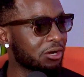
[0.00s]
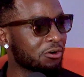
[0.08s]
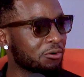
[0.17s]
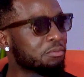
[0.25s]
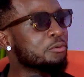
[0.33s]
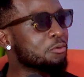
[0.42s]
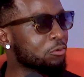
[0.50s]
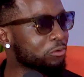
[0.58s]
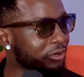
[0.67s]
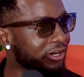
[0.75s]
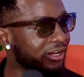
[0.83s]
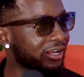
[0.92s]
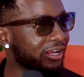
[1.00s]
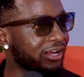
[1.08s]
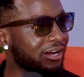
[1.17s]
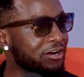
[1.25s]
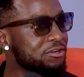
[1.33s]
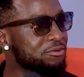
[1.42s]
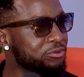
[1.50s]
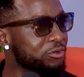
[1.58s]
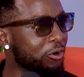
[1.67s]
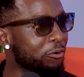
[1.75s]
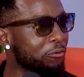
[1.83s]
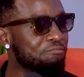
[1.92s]
pool. You
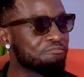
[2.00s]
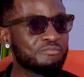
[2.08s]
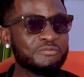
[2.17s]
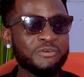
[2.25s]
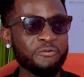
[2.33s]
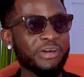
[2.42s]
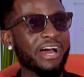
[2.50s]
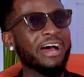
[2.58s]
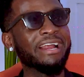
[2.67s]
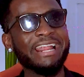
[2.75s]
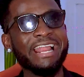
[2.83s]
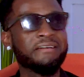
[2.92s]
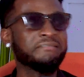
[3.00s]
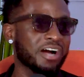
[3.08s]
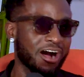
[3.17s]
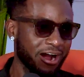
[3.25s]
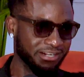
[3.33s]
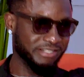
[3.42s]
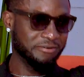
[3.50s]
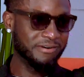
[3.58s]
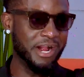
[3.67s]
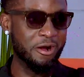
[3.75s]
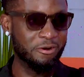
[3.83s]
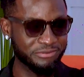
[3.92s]
know, so we had lifeguards
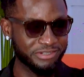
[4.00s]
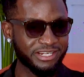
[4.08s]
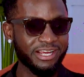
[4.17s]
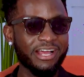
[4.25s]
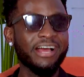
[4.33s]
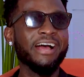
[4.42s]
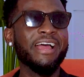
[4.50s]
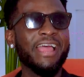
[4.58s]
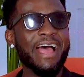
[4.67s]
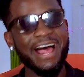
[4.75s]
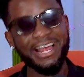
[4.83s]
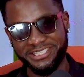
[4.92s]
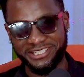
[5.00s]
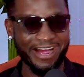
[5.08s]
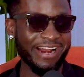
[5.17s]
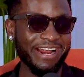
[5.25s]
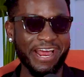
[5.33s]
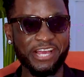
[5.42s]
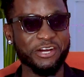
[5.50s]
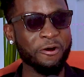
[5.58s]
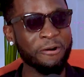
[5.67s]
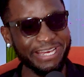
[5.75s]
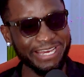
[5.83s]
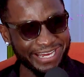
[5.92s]
around. Action, and I go
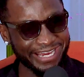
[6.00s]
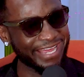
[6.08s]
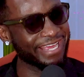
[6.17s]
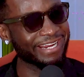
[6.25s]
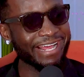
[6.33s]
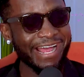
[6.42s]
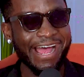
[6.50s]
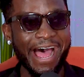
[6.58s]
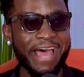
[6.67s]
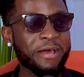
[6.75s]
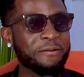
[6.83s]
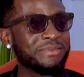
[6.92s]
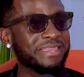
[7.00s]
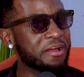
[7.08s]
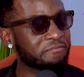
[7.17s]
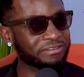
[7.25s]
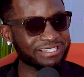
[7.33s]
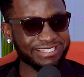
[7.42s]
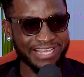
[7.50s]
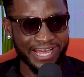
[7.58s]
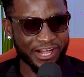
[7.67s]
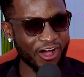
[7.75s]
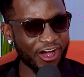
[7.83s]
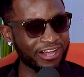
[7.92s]
in, and I'm there for
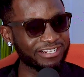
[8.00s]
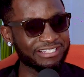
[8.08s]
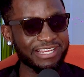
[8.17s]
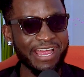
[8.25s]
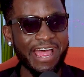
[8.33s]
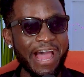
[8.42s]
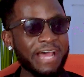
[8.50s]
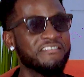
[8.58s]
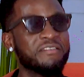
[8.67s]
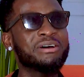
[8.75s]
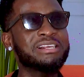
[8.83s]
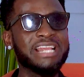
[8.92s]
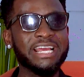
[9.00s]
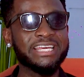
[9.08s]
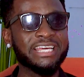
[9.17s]
seconds, and everybody's like,